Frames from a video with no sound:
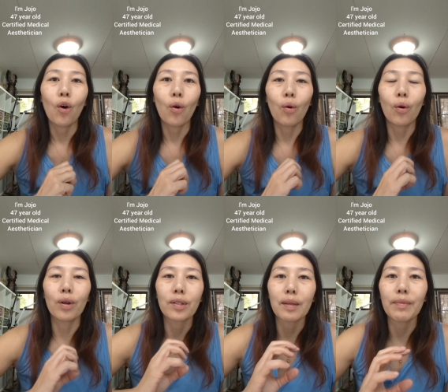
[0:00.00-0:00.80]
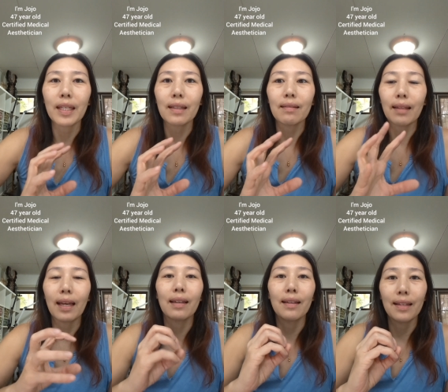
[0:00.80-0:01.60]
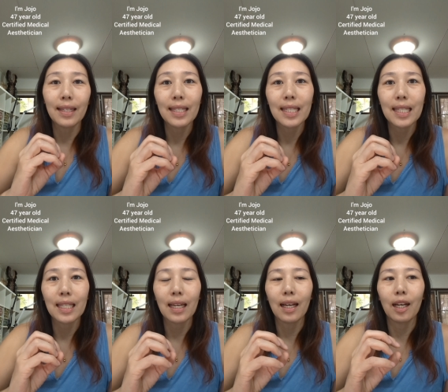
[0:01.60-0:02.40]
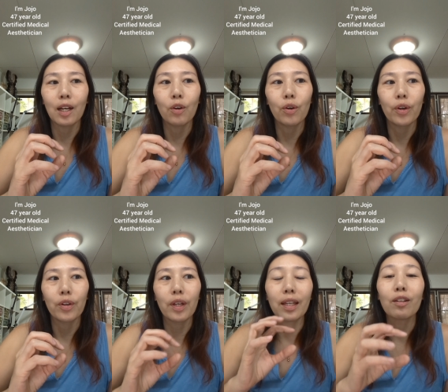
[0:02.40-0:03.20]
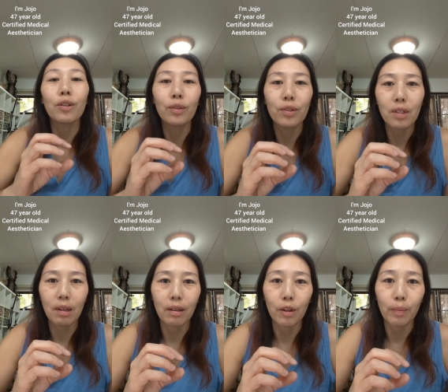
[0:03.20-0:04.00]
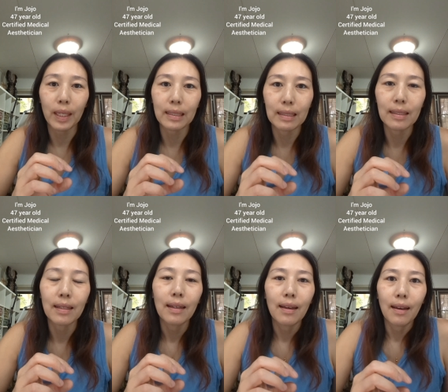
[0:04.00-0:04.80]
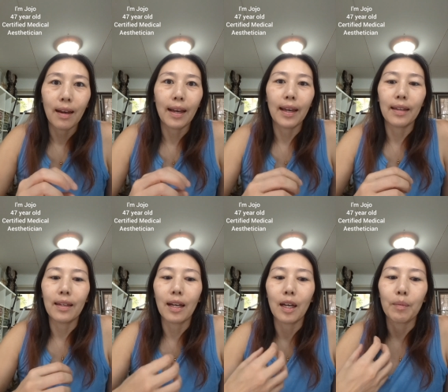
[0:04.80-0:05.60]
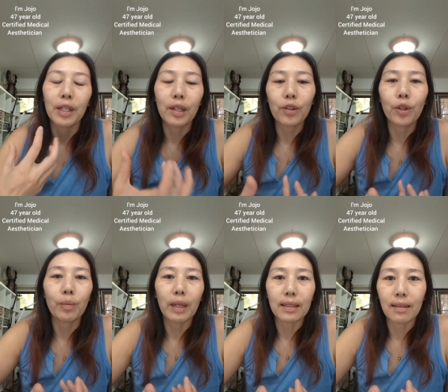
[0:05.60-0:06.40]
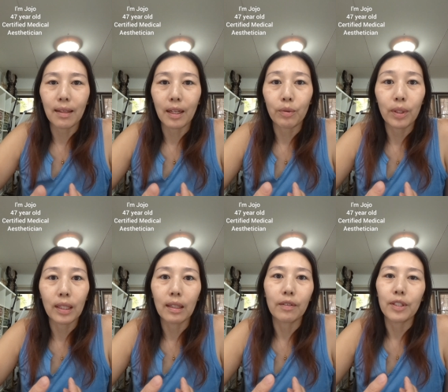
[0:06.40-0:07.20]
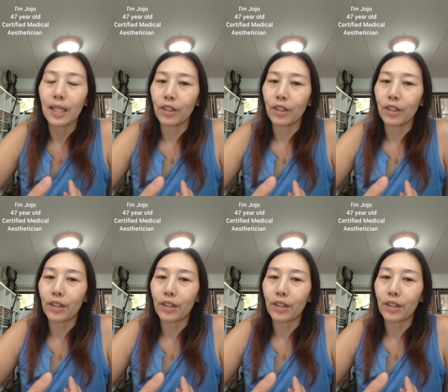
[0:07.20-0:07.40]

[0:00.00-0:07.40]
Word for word: or something that is uh, or includes a humectant. And um, another humectant that I really love is